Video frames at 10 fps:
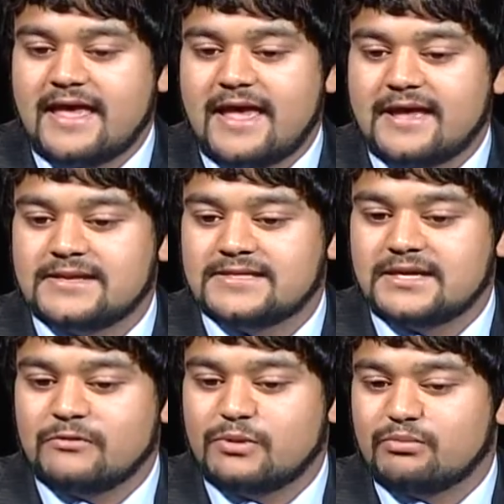and
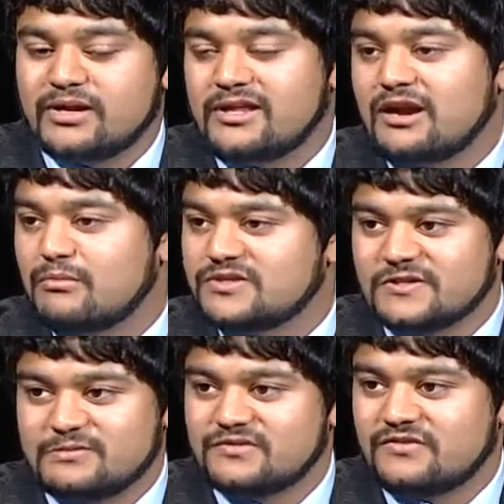we bring young
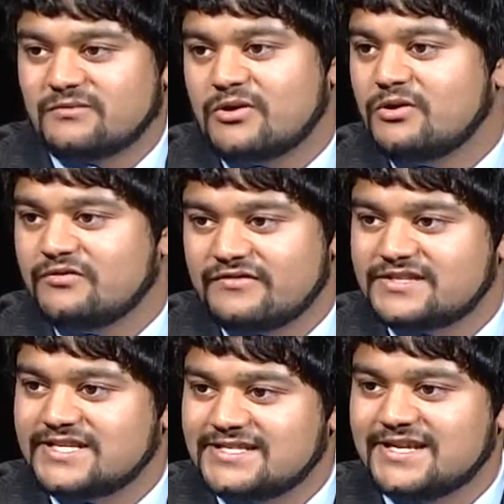Muslims from all over the
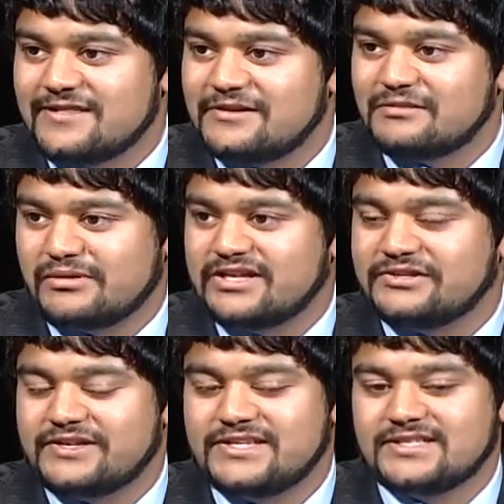state together to plant
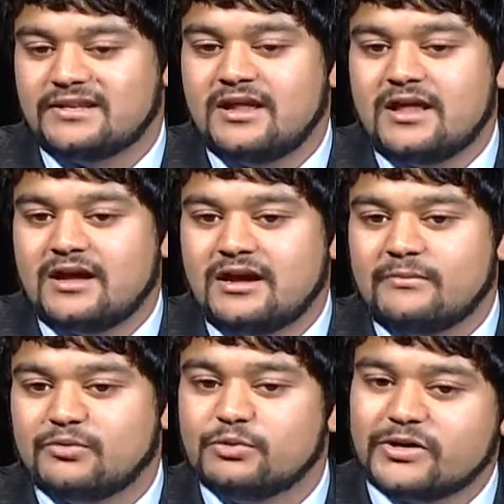trees, and
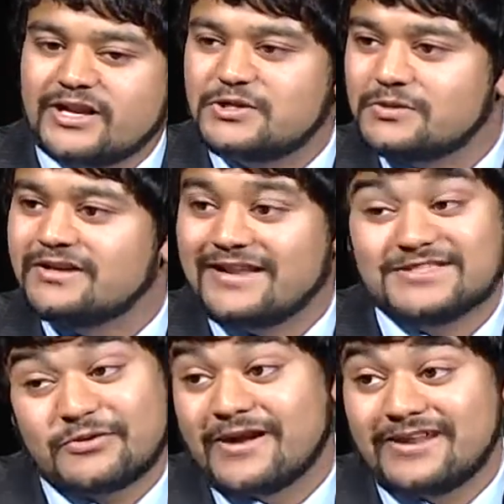we try to do it.
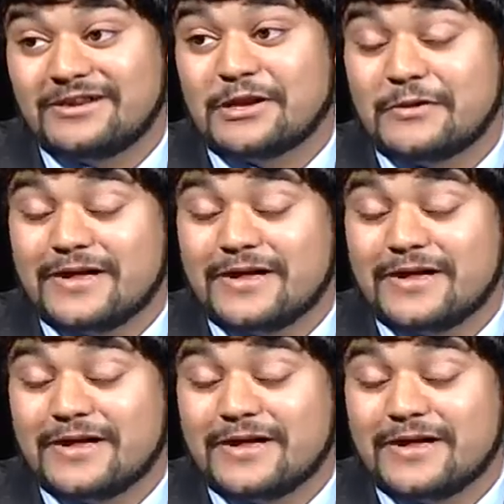It's great, you know.